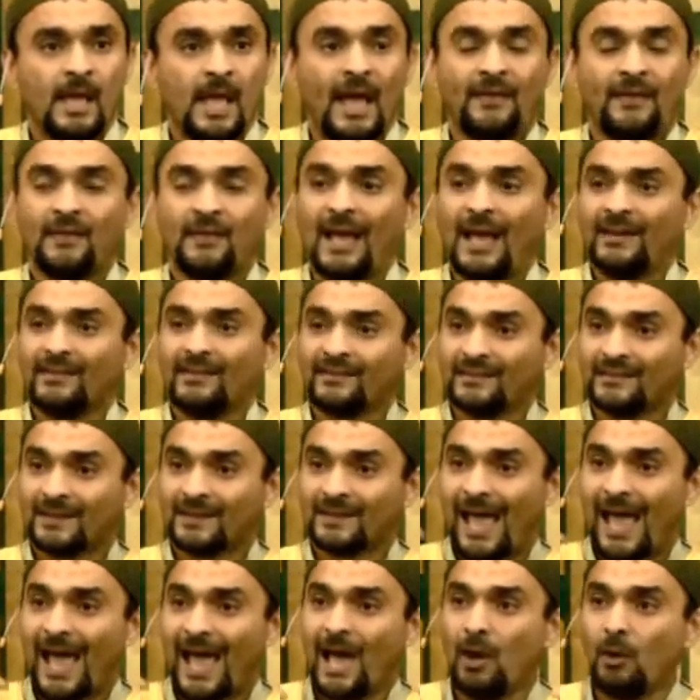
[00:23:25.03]
And that's
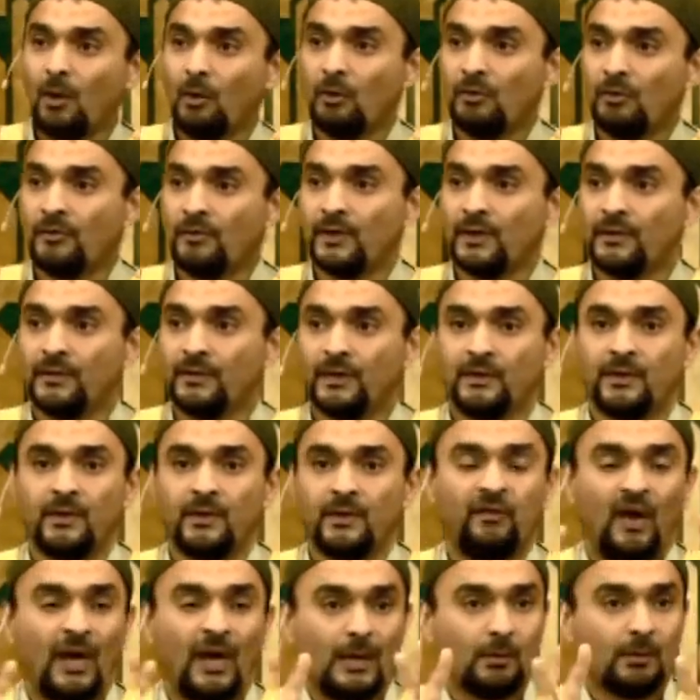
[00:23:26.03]
how the, the,
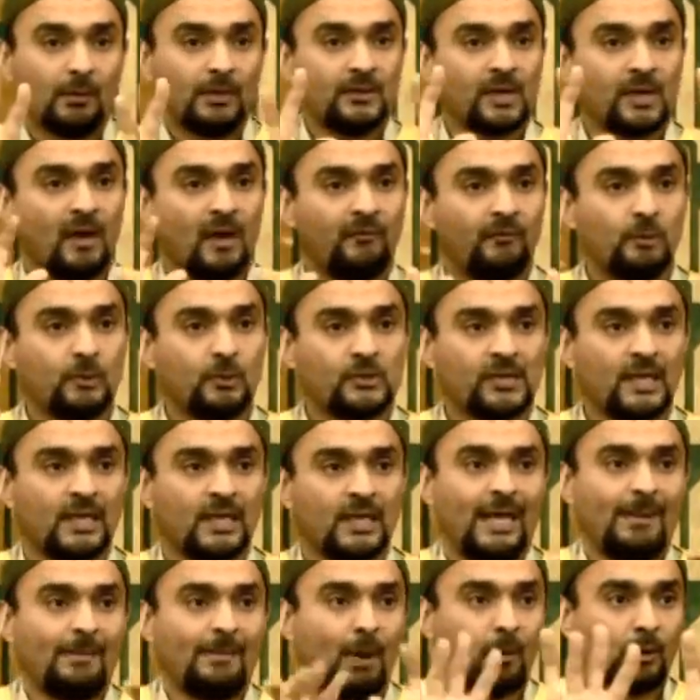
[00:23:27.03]
the followers of
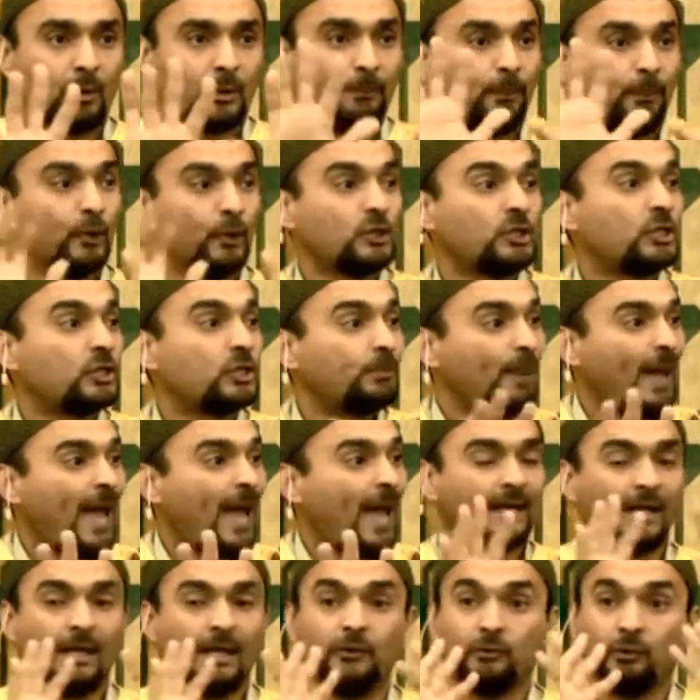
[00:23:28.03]
Musaylimah were pushed
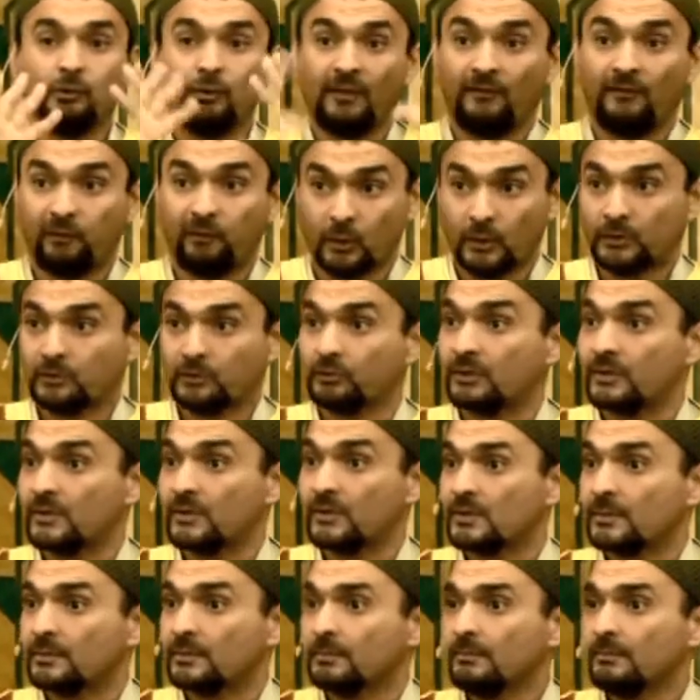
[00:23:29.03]
back into the fortress.